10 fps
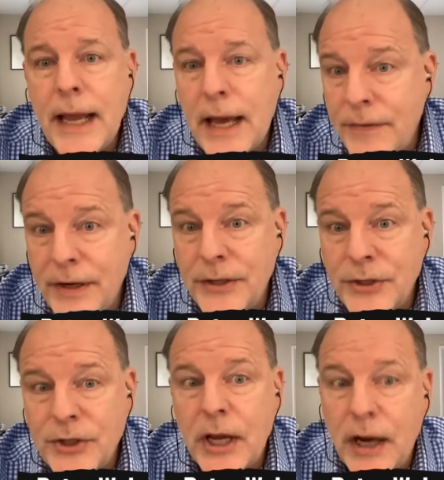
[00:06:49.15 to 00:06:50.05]

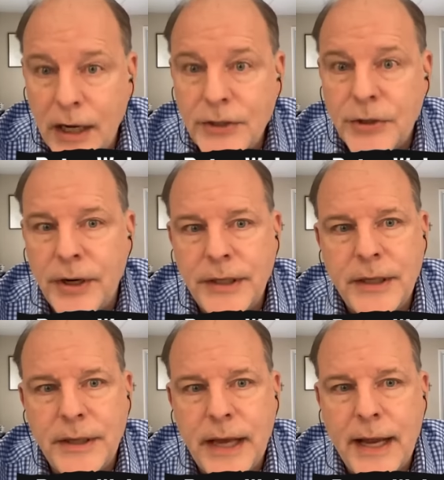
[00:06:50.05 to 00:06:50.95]
evidence contrary to
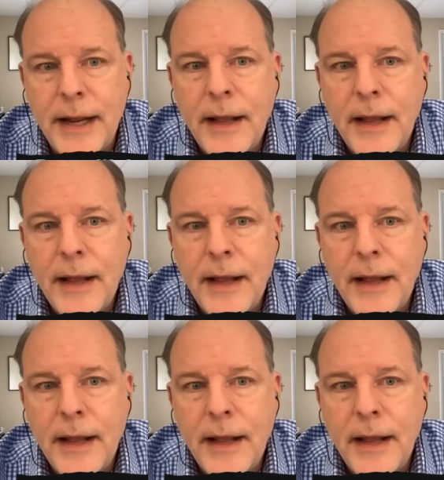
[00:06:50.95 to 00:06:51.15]
that